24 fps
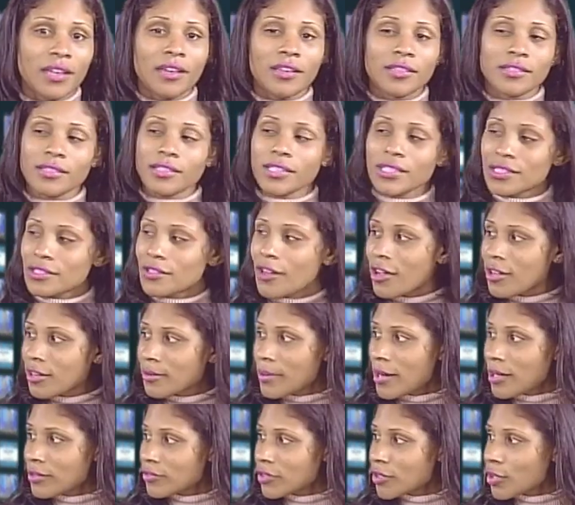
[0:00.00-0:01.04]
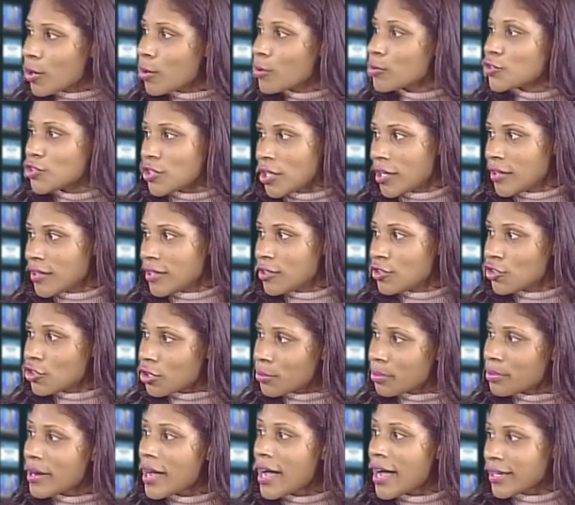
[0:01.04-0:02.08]
So let's talk about the coaching in your
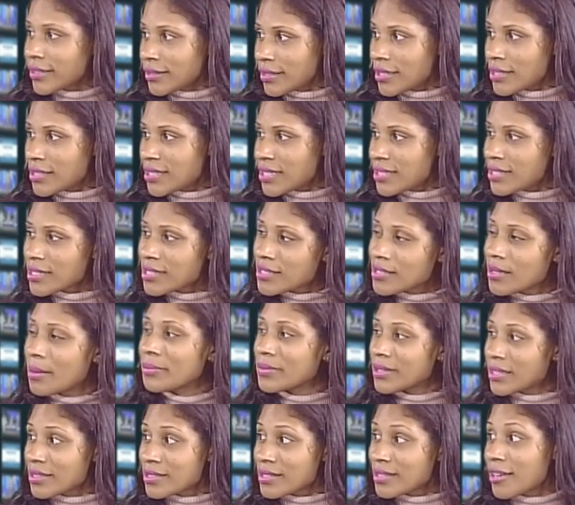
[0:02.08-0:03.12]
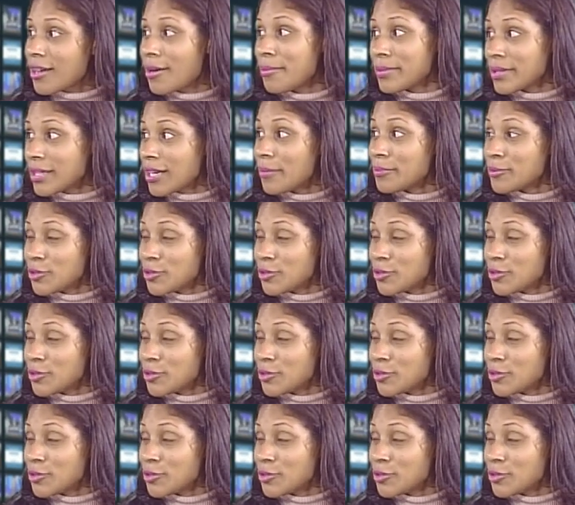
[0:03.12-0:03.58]
practice. Is this mm-hmm. something that's coming up?